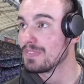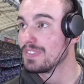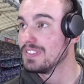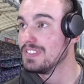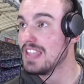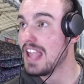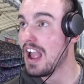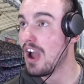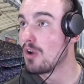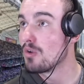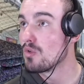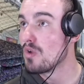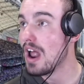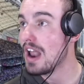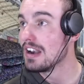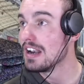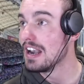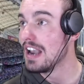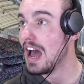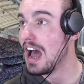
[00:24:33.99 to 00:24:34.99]
Now
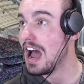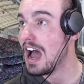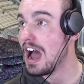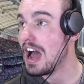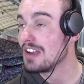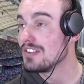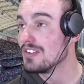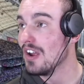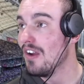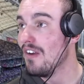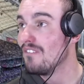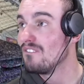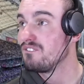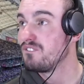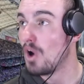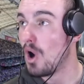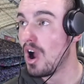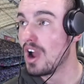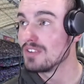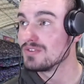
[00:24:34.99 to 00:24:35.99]
running hard.
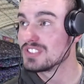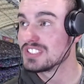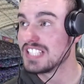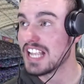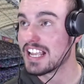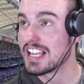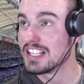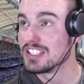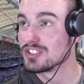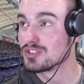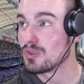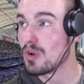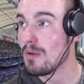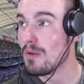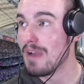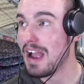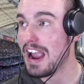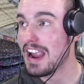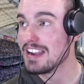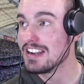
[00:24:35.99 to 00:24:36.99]
5 seconds
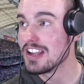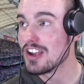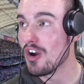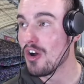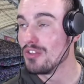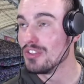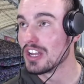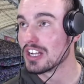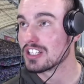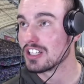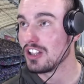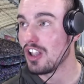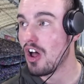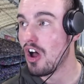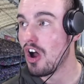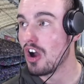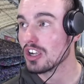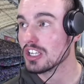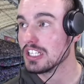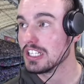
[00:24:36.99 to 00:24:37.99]
remaining on the
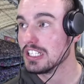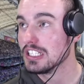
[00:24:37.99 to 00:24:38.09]
clock.